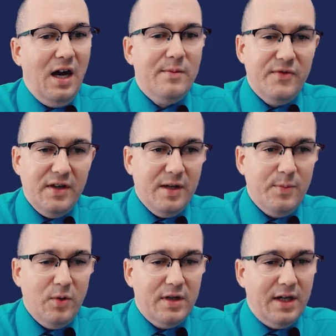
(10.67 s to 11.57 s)
very
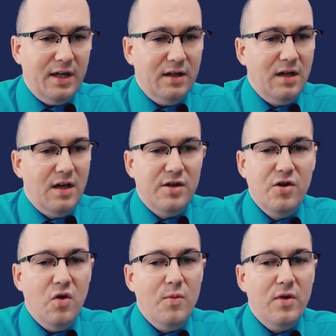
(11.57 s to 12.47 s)
important here,
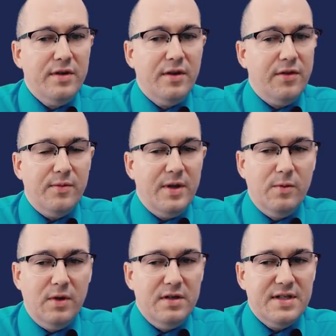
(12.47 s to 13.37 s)
no more than 3
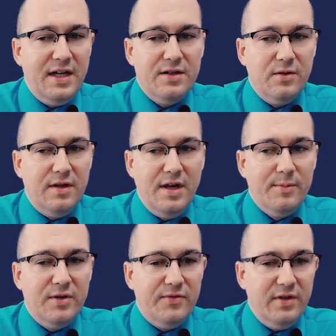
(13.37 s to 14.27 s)
words and or a
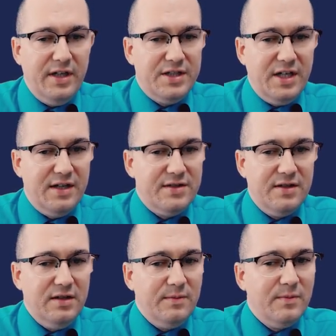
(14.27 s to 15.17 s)
number for each
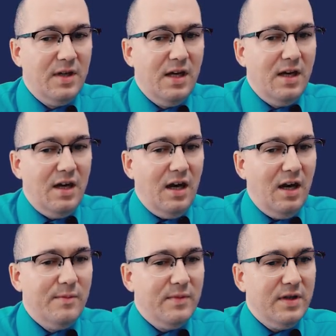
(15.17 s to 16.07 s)
answer.
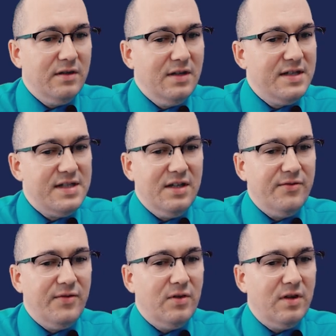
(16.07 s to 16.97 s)
You're listening
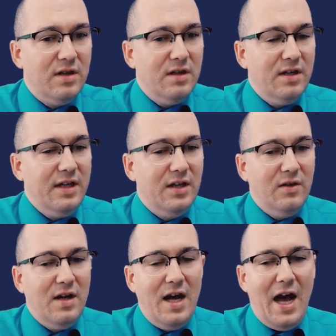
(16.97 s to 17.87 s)
for,
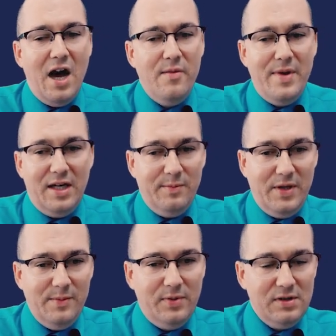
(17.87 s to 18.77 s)
how many
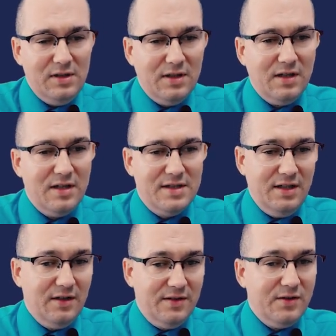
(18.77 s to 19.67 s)
people, because,
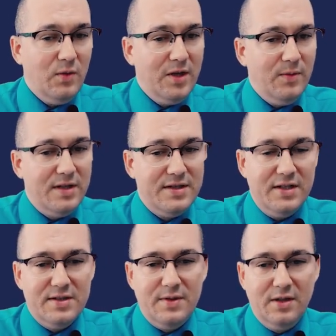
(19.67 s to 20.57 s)
21
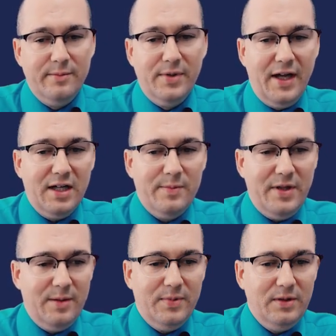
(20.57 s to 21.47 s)
says, blank
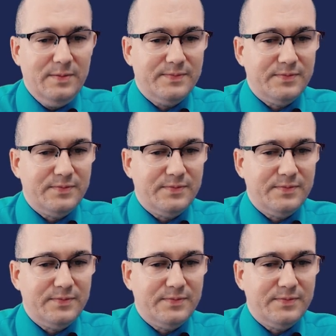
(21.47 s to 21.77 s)
people.